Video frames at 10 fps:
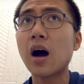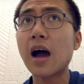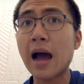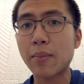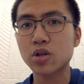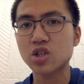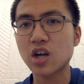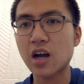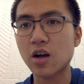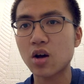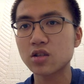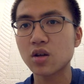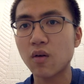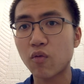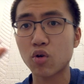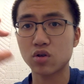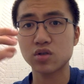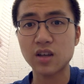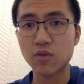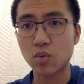Apple Touch icons for those
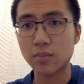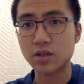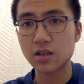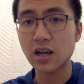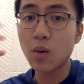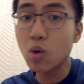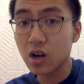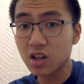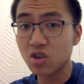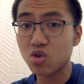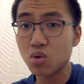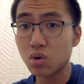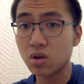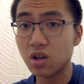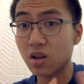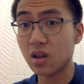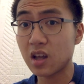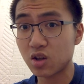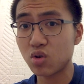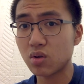7 websites. I wanted
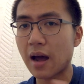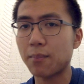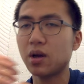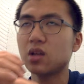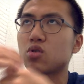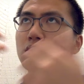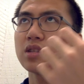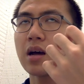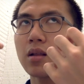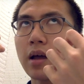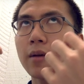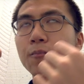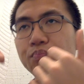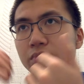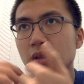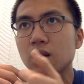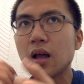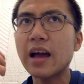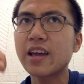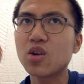to do that, but it turns out like
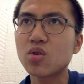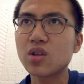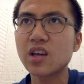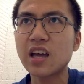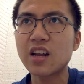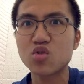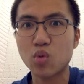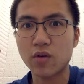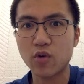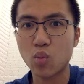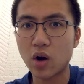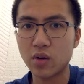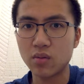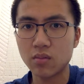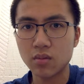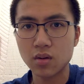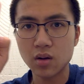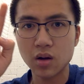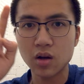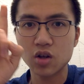I can only get it to work for one,
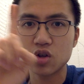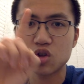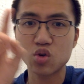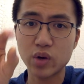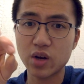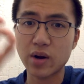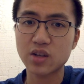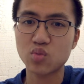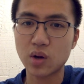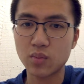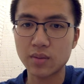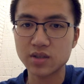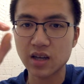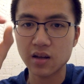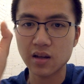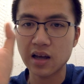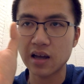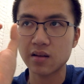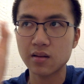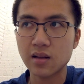to redirect to one website
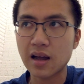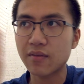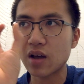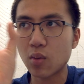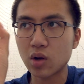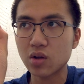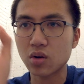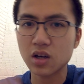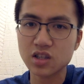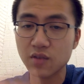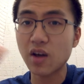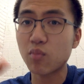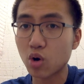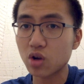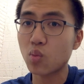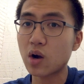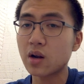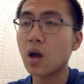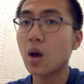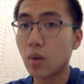and have that one logo. Because if you have more than
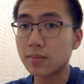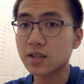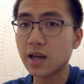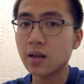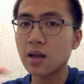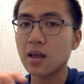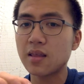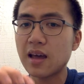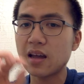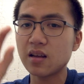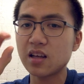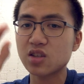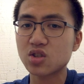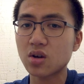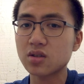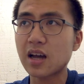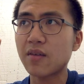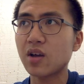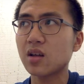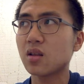one website, then it starts
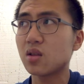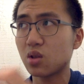having the